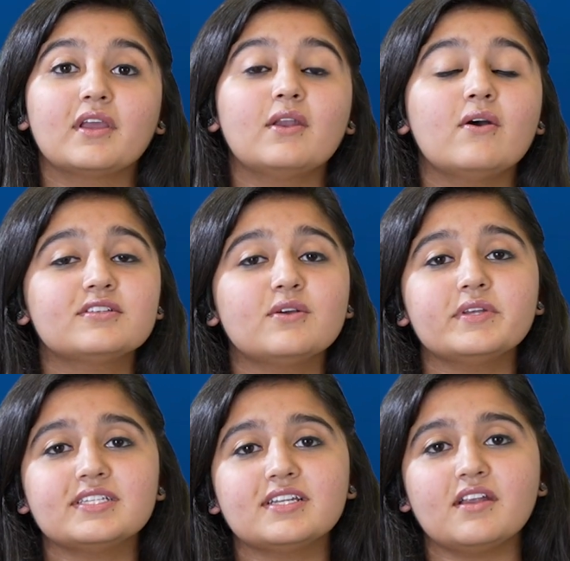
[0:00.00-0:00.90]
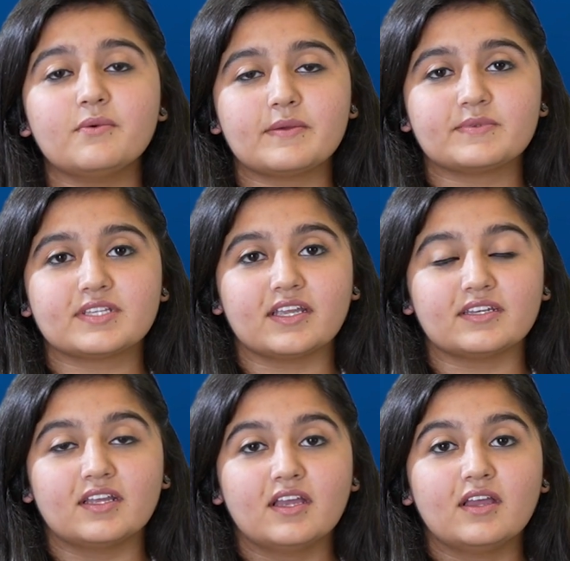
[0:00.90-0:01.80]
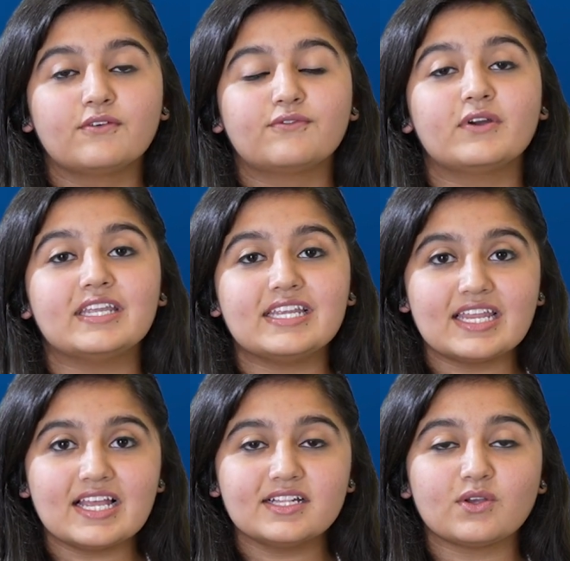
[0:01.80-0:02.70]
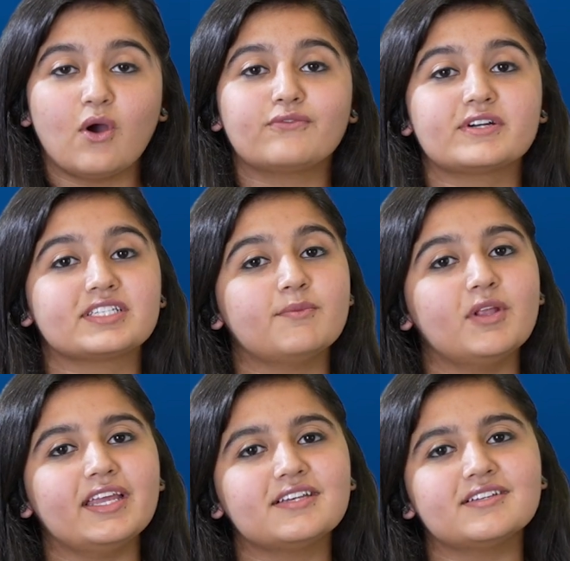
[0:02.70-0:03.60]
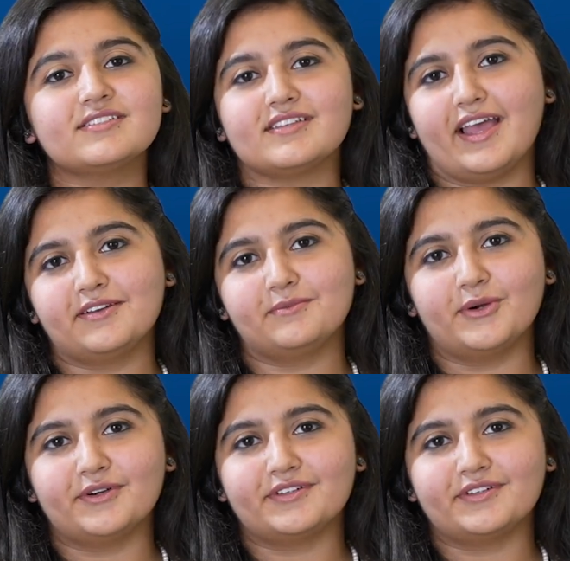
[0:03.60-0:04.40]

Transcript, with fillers: you can also visit our website for details of our simulators and